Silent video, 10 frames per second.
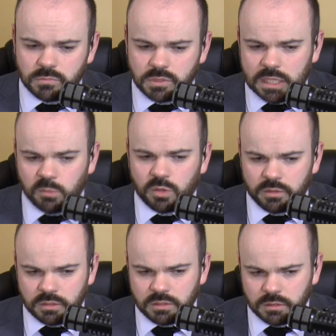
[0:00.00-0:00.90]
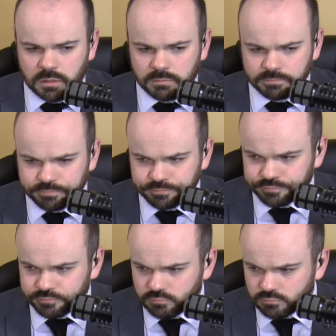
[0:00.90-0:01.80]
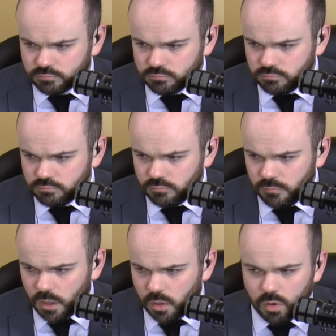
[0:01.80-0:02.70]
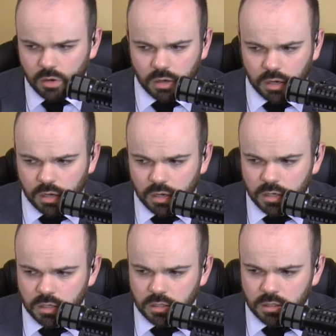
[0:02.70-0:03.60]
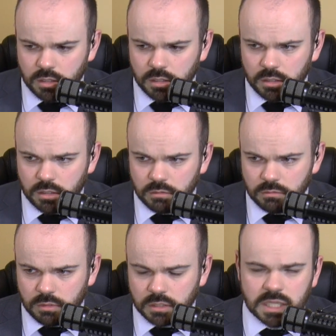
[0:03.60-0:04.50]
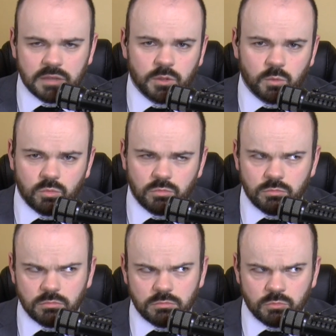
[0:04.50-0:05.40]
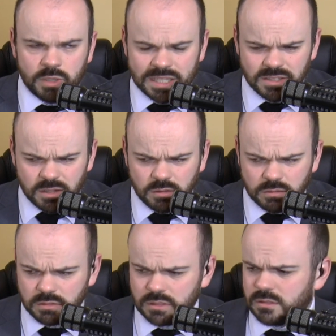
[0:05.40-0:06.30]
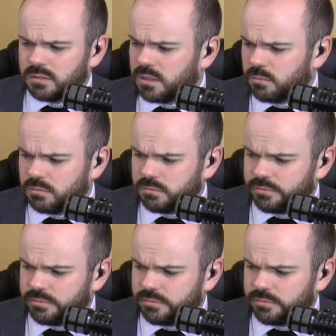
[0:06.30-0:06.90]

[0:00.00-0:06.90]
Sam Worthington or Octavia Winslow. Is that her name?